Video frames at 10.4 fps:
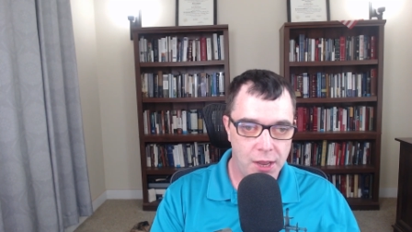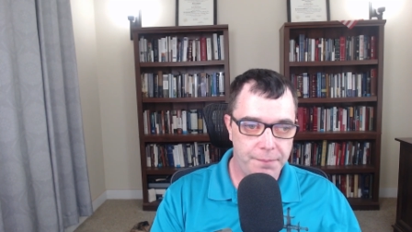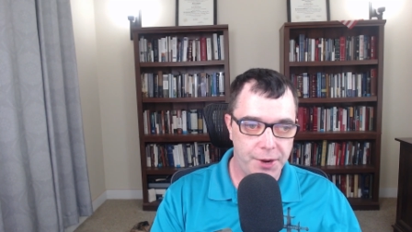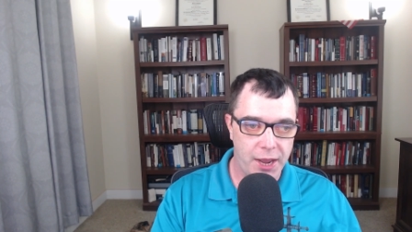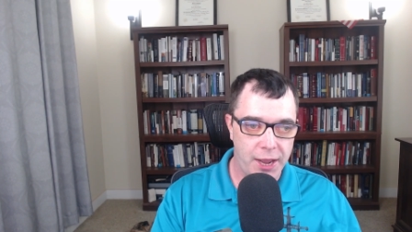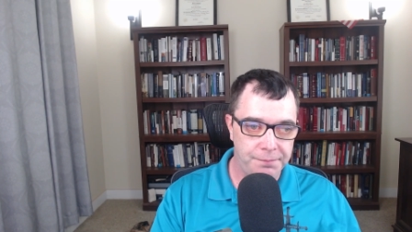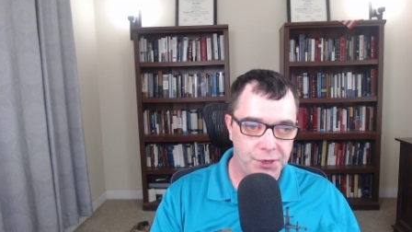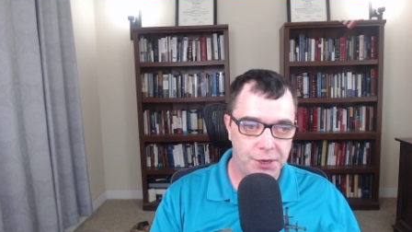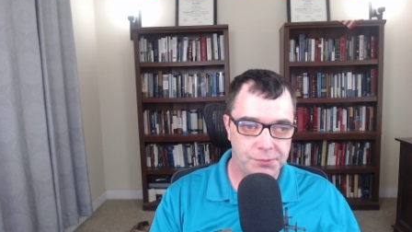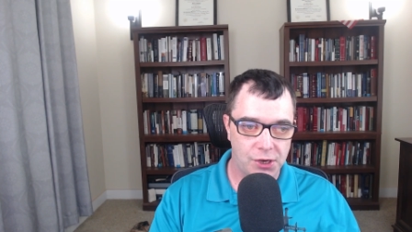but
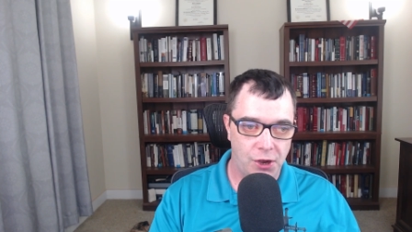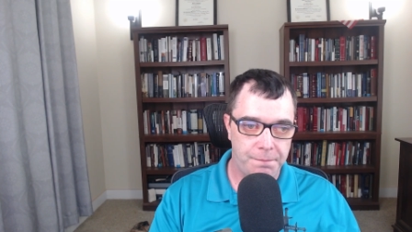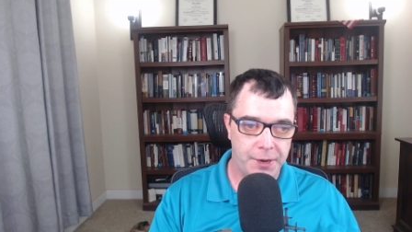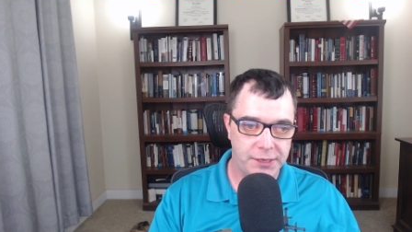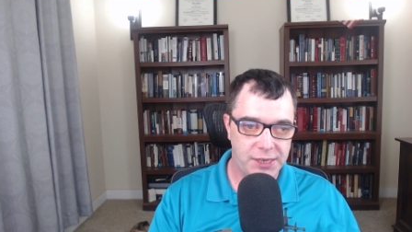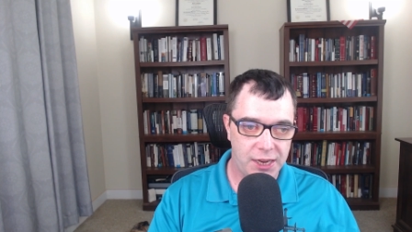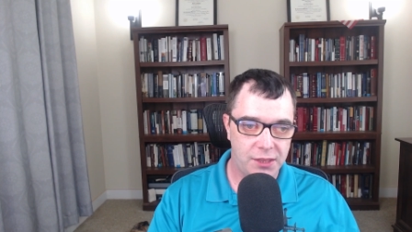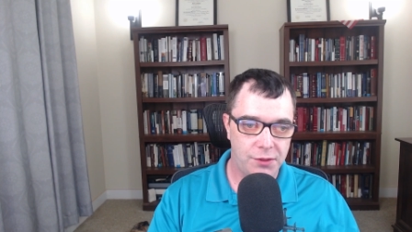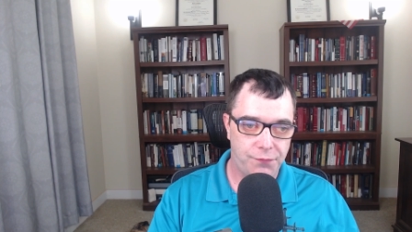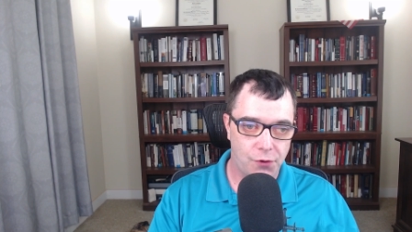emptied himself by
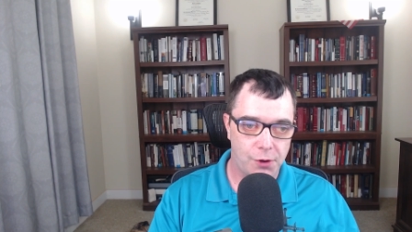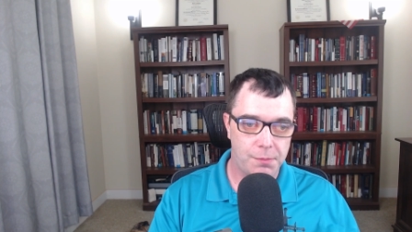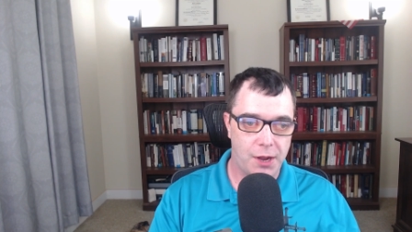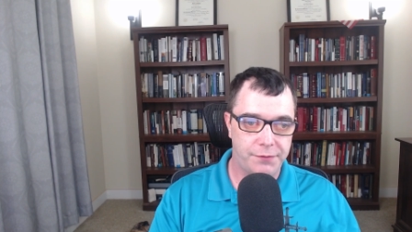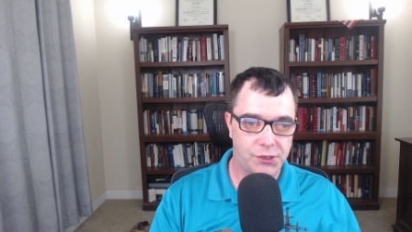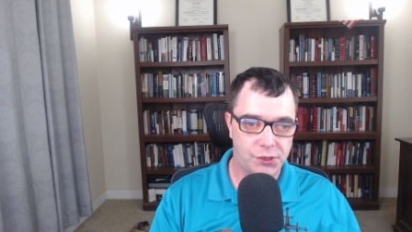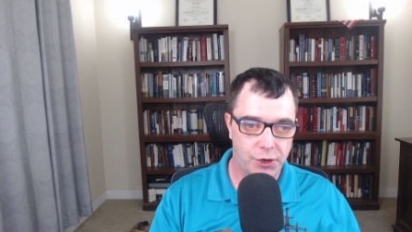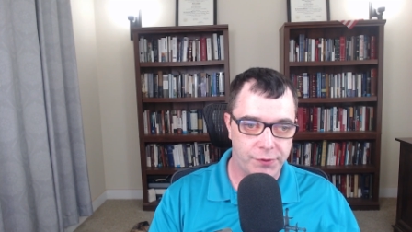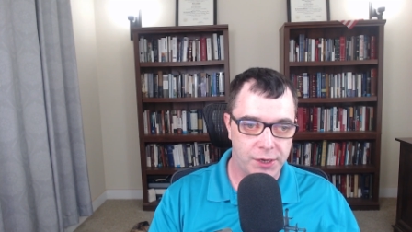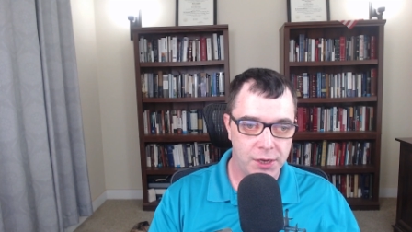taking the form of a
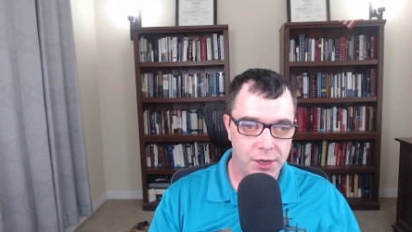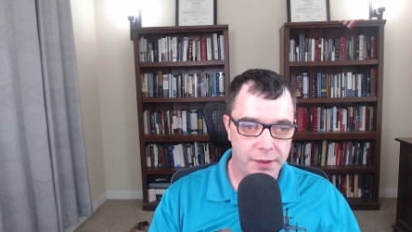servant,